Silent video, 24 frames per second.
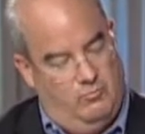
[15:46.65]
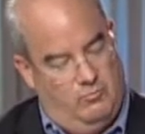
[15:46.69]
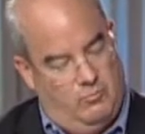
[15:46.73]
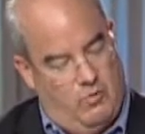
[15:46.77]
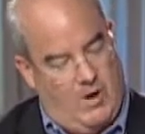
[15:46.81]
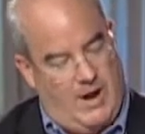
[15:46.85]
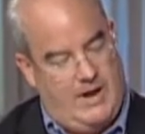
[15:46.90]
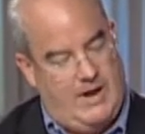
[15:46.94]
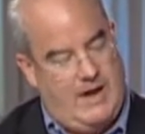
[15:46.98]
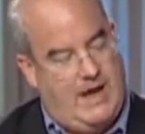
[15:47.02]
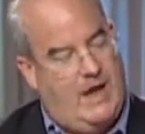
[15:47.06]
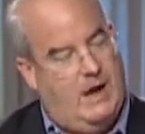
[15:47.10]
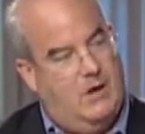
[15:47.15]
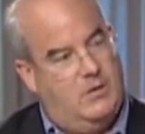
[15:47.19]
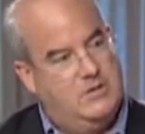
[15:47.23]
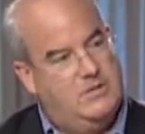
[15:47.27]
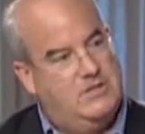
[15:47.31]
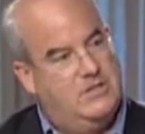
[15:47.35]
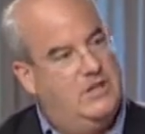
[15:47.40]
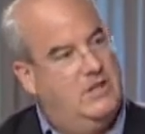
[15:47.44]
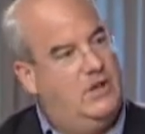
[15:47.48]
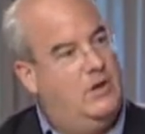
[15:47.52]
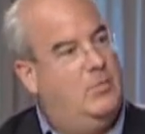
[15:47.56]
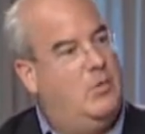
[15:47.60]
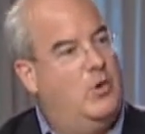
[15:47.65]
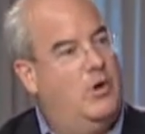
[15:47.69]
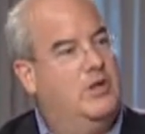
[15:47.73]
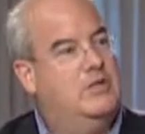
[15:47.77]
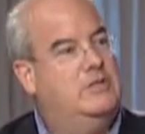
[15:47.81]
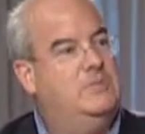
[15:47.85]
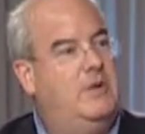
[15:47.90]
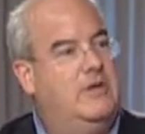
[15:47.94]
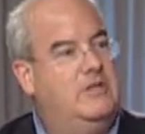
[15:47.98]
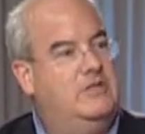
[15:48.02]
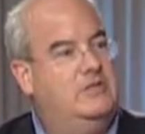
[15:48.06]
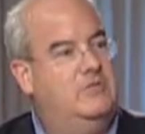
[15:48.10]
right now it's a little more
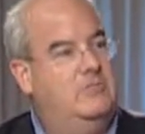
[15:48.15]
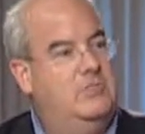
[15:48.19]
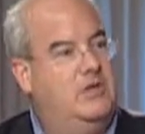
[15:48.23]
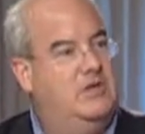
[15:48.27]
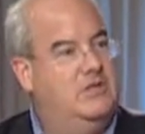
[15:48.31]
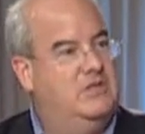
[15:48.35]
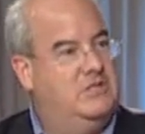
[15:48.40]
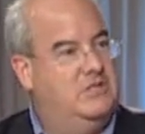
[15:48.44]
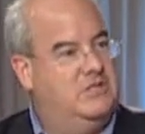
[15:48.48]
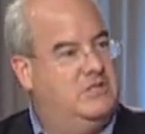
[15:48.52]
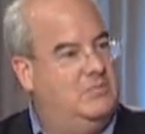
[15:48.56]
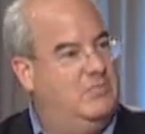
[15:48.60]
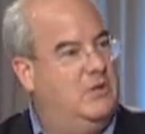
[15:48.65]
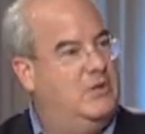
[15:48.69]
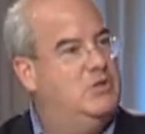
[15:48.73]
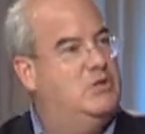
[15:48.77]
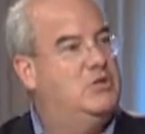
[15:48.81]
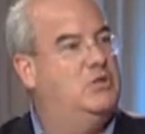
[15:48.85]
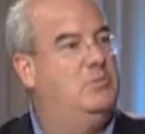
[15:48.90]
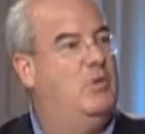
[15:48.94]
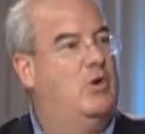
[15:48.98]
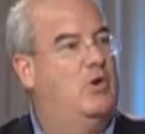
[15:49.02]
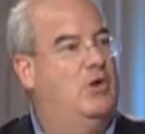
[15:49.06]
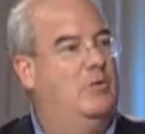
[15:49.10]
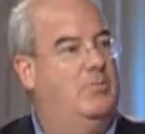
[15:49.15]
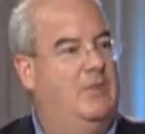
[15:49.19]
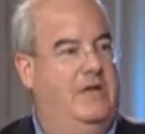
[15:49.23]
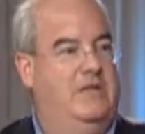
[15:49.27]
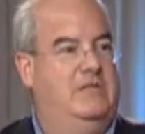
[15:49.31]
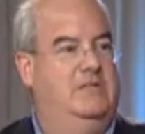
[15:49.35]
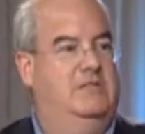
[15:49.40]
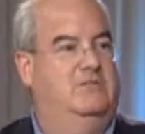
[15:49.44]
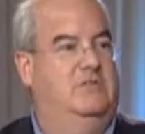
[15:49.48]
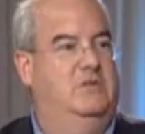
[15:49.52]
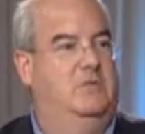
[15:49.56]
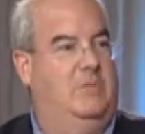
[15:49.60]
expensive because it's a much smaller
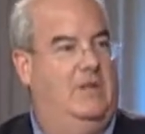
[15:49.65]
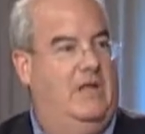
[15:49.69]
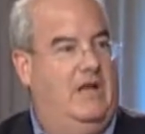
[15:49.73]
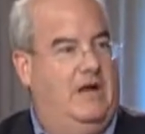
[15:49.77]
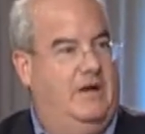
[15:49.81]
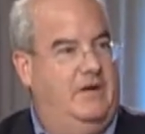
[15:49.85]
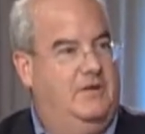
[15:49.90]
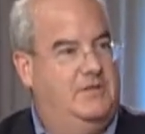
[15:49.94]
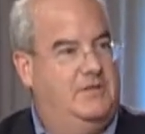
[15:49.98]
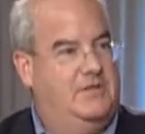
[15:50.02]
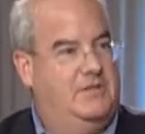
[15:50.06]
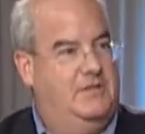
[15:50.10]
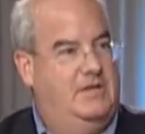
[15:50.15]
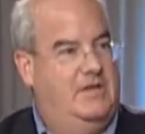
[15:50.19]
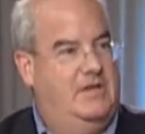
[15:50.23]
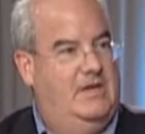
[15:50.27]
base of suppliers.